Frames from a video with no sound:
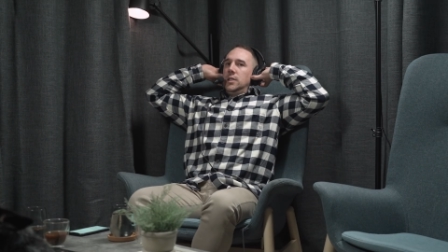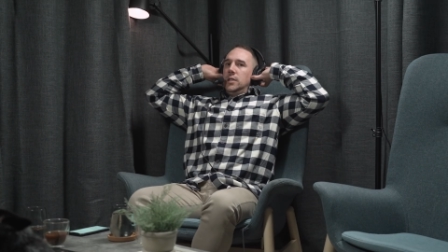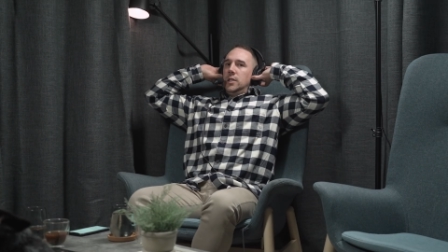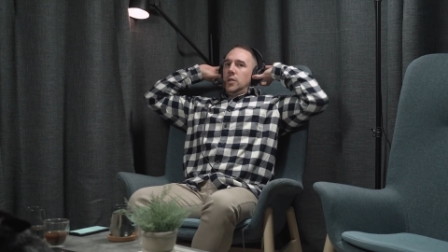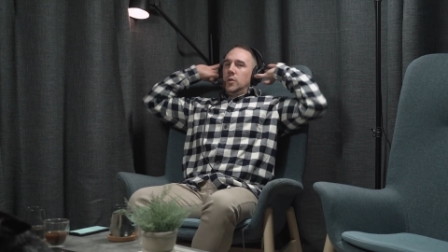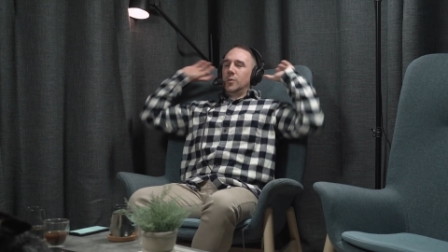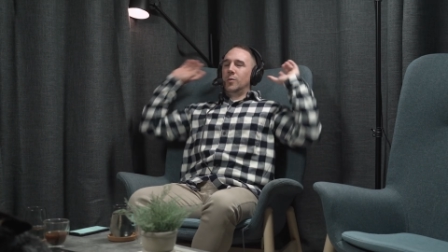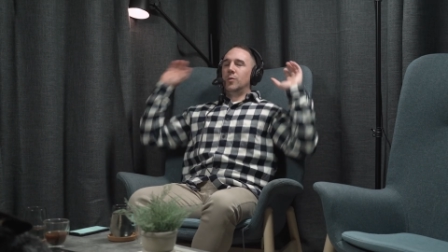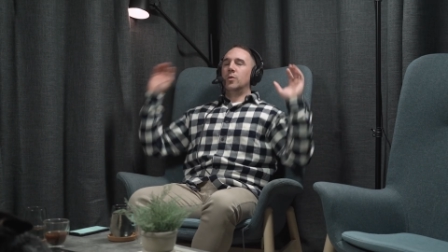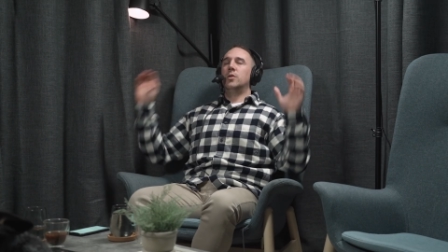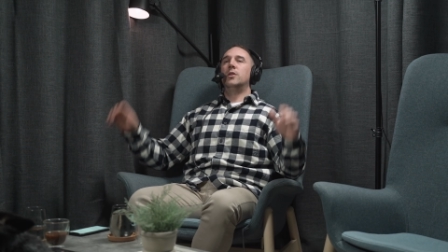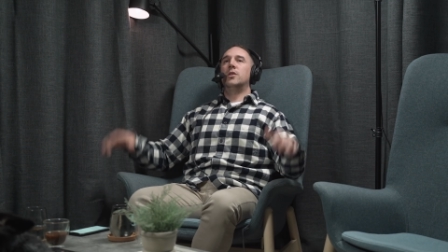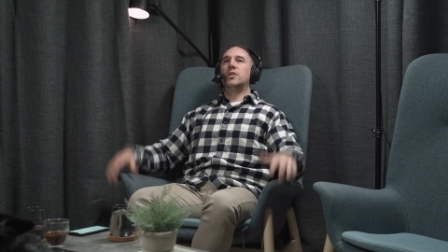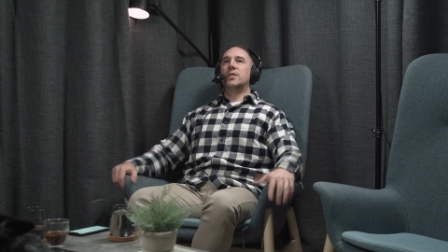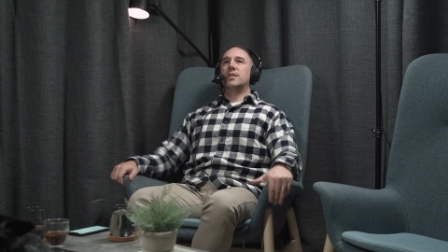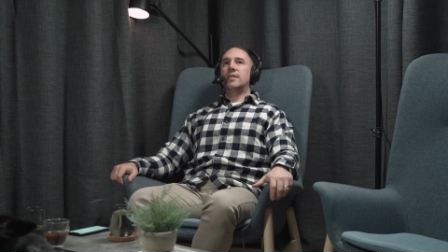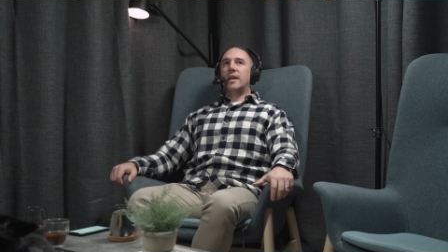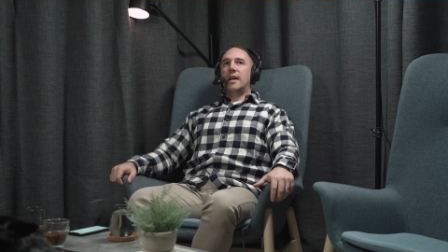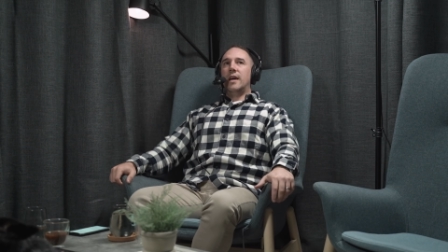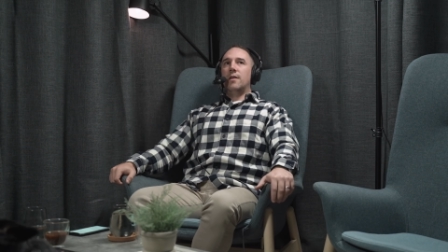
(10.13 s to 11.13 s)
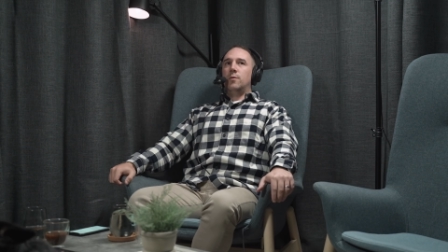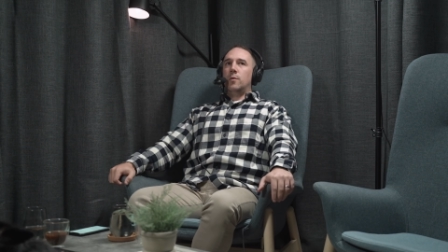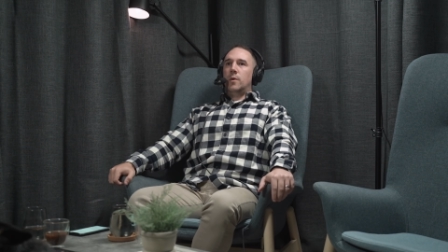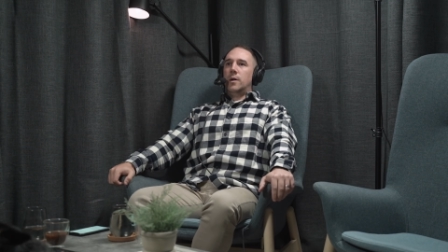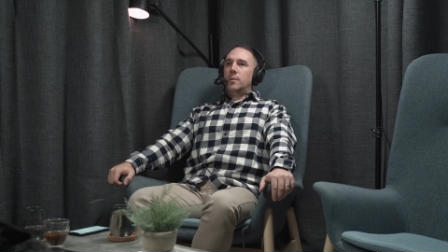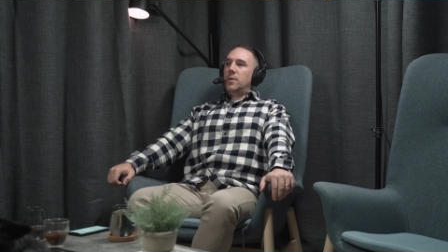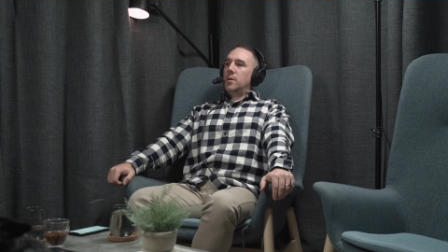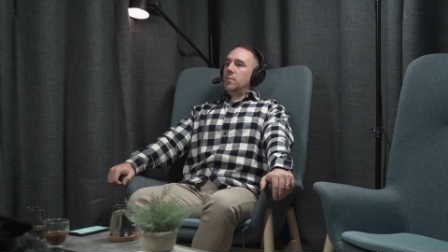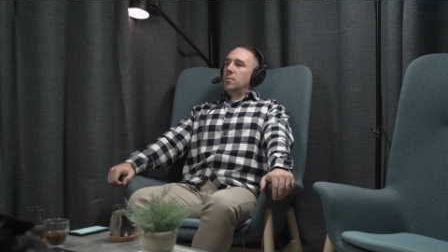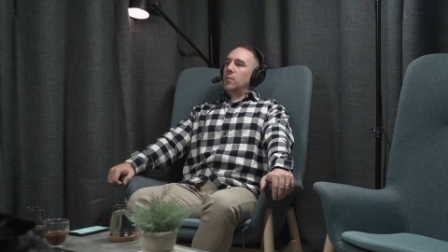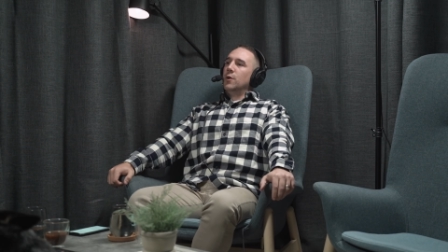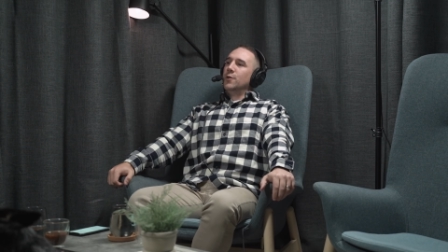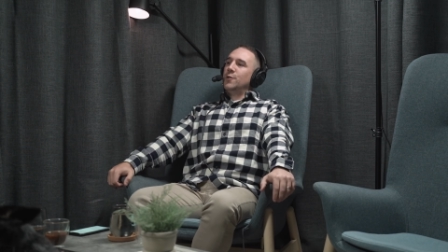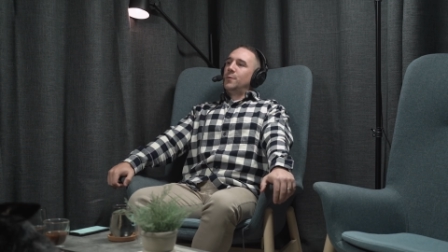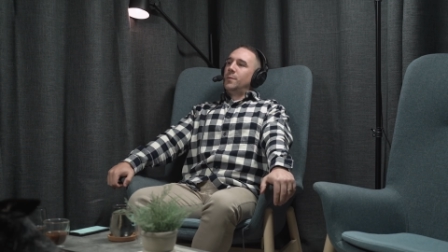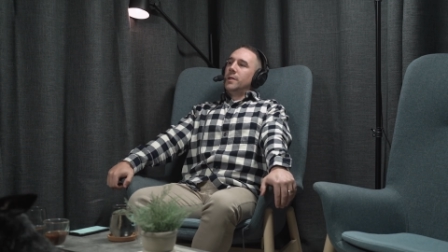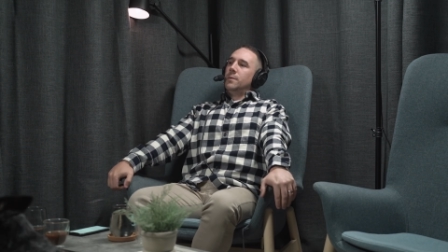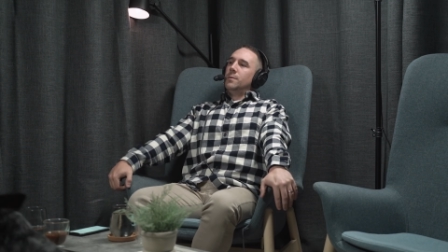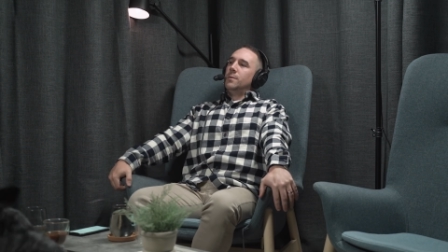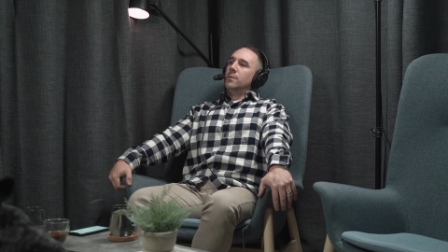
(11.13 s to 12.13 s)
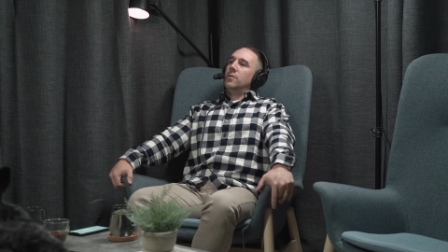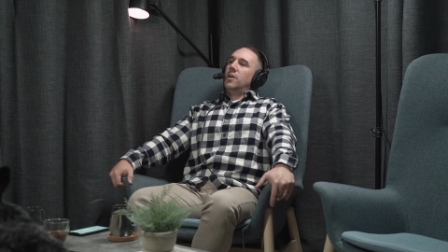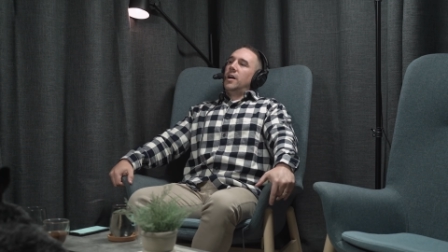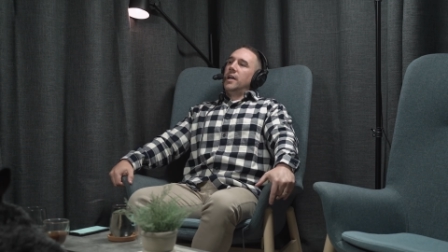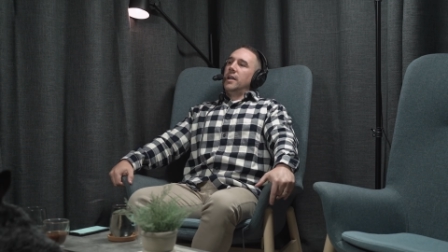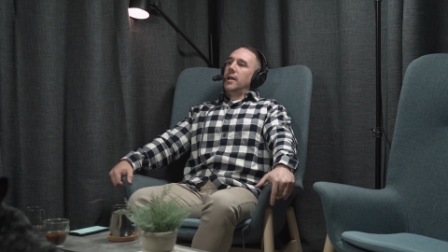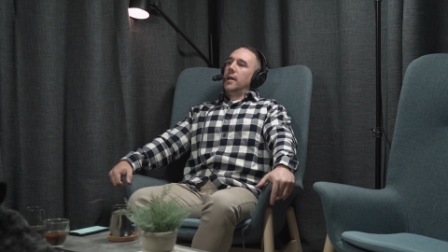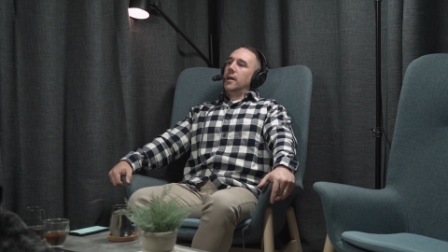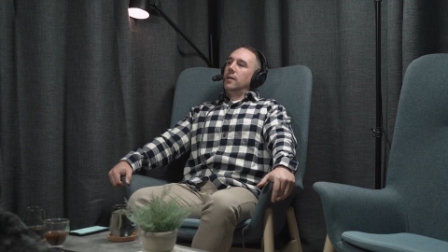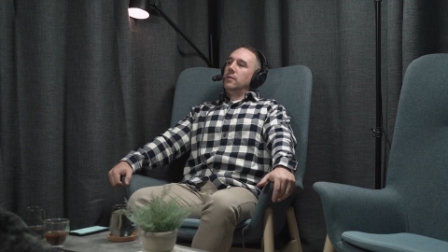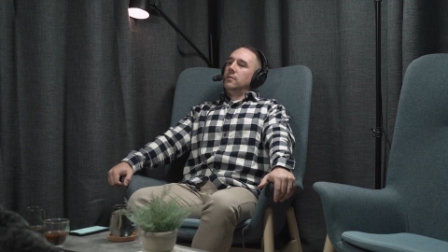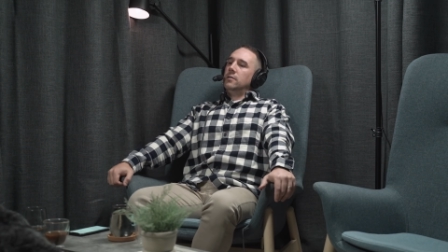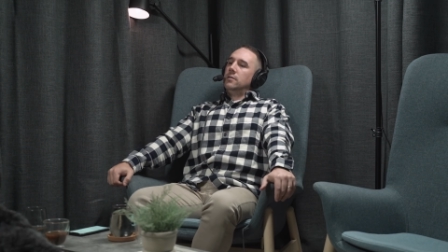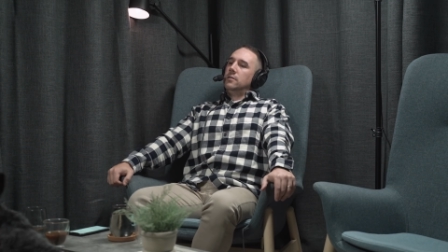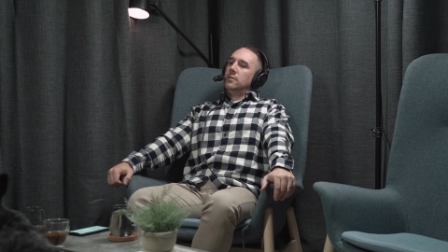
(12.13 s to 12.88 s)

uh, I'm not going to say everyone, but most people right now